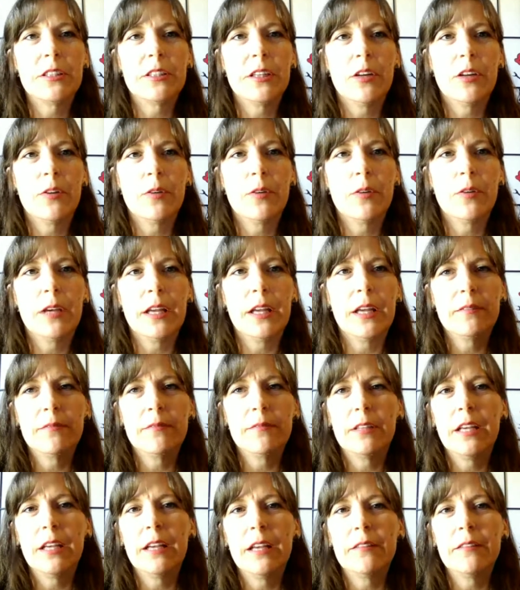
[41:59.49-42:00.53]
get
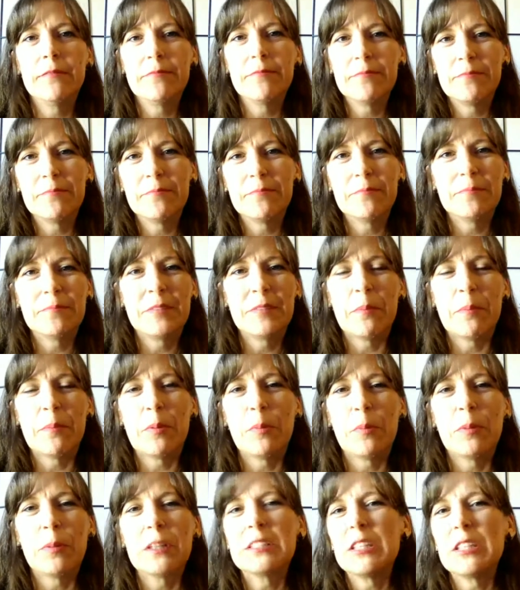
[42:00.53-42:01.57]

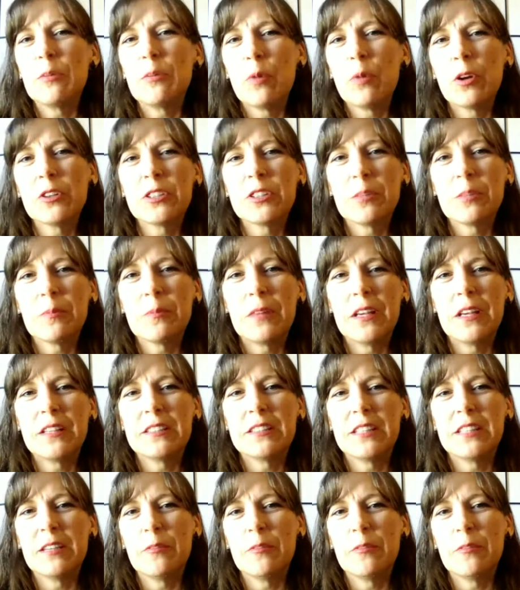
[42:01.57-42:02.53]
publicity. What are some things that